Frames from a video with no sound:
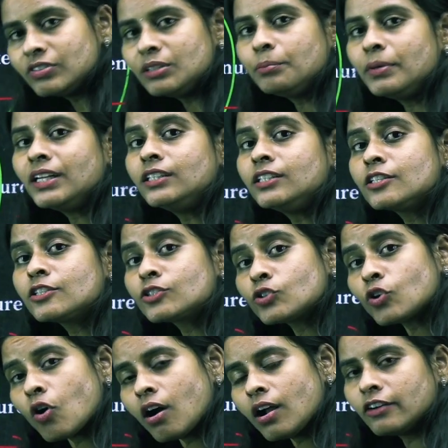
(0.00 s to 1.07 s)
will be
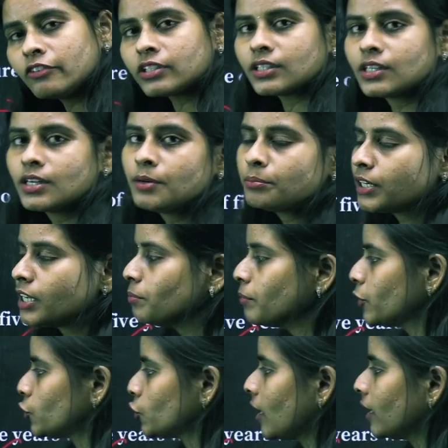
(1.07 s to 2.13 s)
dissolved
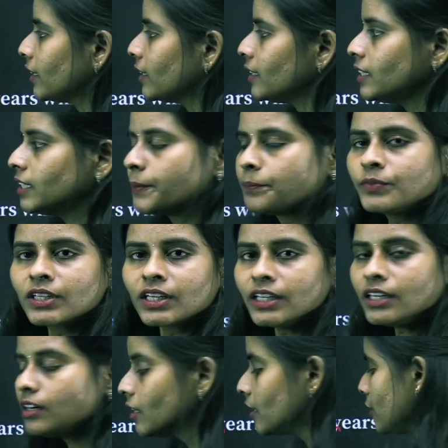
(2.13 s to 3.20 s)
prematurely. Clear?